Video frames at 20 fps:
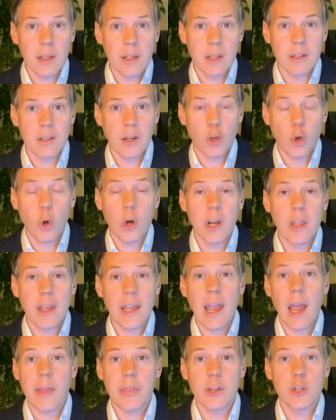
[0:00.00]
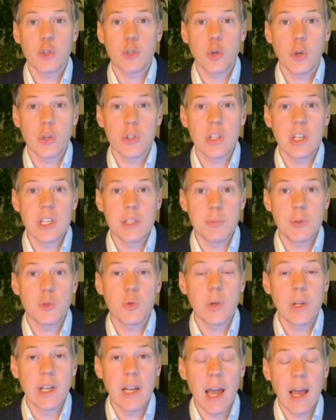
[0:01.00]
according to the Catholic Church, is
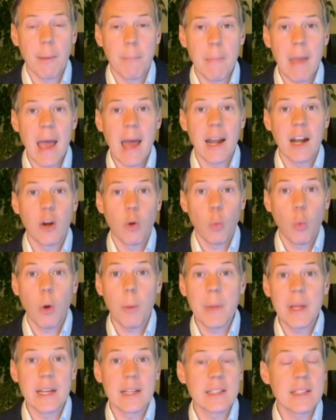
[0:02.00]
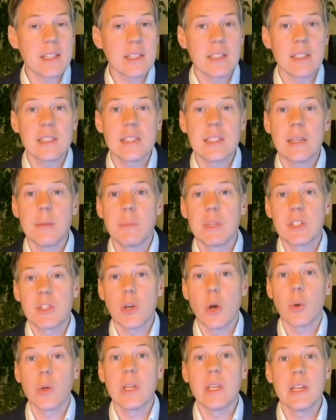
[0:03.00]
between a man and a woman, it doesn't seem as
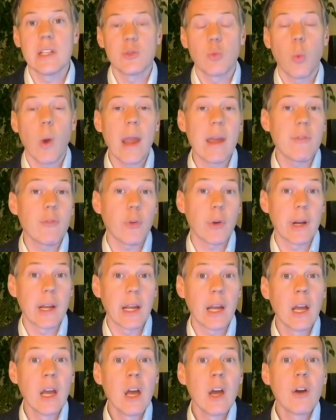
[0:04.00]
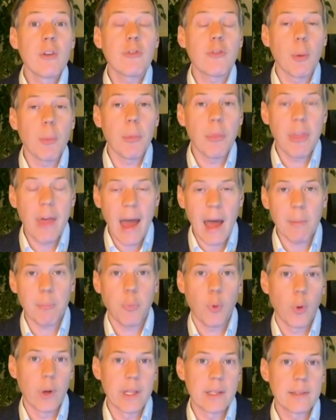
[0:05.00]
though he is wavering from that
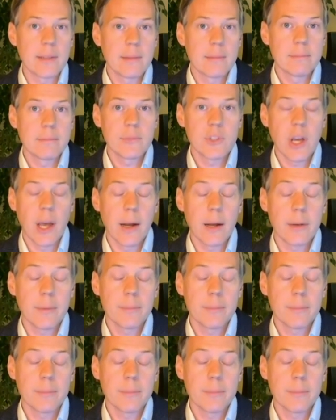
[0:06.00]
point. Jana.